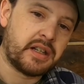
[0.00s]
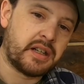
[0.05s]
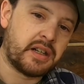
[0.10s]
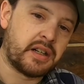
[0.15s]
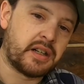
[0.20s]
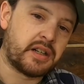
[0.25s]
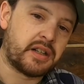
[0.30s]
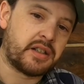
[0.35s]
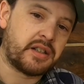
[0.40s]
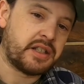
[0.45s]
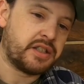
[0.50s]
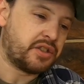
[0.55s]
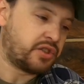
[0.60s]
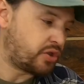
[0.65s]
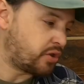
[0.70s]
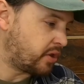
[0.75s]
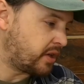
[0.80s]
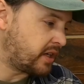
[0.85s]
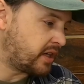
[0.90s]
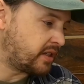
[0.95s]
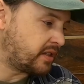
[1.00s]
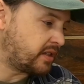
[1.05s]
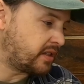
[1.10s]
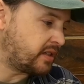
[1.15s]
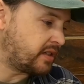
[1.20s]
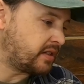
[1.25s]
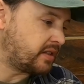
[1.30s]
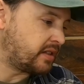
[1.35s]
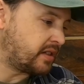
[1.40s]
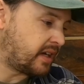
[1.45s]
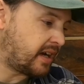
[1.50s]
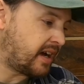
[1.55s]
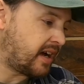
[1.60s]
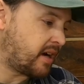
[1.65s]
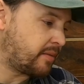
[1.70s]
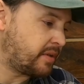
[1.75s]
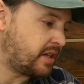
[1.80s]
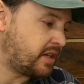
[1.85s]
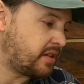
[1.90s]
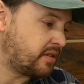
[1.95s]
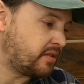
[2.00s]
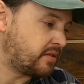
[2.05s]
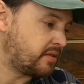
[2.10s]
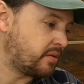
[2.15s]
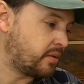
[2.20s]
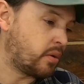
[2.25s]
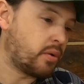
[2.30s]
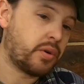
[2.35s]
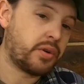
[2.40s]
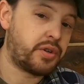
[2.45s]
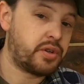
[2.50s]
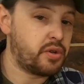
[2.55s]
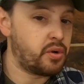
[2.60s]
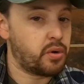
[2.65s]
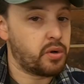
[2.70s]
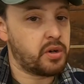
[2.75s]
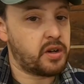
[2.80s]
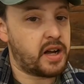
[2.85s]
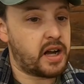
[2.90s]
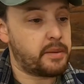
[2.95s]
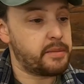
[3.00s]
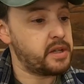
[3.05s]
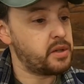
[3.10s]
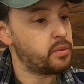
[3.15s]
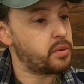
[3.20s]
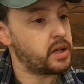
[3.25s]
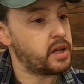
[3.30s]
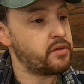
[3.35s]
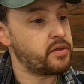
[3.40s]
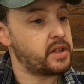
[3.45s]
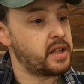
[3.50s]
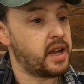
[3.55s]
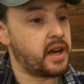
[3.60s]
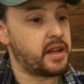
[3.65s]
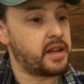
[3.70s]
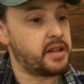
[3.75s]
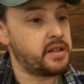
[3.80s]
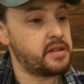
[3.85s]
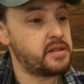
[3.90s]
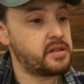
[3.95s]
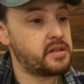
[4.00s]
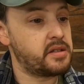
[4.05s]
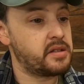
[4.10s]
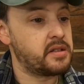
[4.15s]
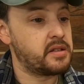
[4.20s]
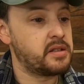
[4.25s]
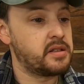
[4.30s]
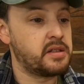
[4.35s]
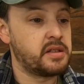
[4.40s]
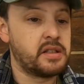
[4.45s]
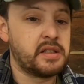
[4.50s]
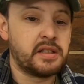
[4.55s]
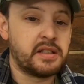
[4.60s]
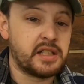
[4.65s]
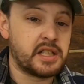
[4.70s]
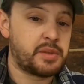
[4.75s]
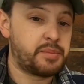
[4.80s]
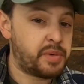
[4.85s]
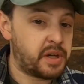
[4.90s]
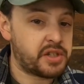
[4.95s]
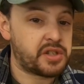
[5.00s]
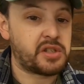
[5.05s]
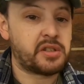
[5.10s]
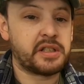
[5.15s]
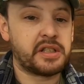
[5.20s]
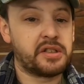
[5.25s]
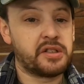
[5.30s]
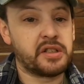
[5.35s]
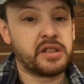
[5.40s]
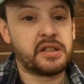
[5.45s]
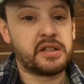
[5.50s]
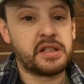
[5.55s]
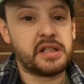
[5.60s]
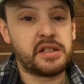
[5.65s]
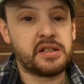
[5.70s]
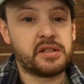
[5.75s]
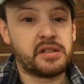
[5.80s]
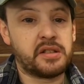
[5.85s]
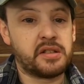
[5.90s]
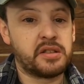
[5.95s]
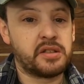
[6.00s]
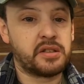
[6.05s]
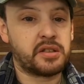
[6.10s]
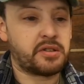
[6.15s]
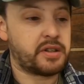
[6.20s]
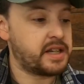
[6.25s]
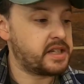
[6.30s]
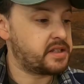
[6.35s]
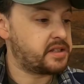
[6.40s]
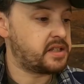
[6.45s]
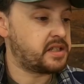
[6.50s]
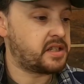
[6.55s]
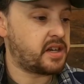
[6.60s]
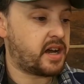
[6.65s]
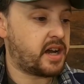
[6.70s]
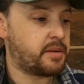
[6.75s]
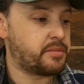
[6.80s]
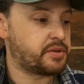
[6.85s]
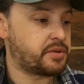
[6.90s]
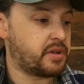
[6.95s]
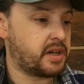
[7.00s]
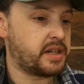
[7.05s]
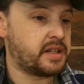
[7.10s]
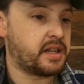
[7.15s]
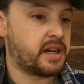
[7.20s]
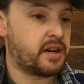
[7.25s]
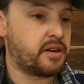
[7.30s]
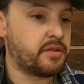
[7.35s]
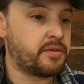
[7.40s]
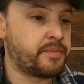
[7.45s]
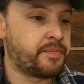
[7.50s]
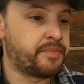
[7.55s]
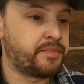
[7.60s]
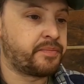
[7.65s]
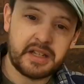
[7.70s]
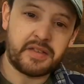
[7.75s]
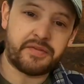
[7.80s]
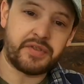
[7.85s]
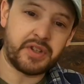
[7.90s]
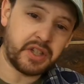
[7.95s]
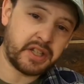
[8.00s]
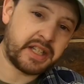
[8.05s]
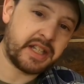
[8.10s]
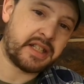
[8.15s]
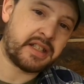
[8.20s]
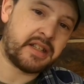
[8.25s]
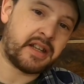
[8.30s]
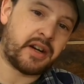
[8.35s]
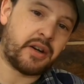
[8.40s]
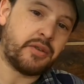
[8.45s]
are enjoying the hobby, or your hobby, whatever that is. especially during these crazy times right now. If you're getting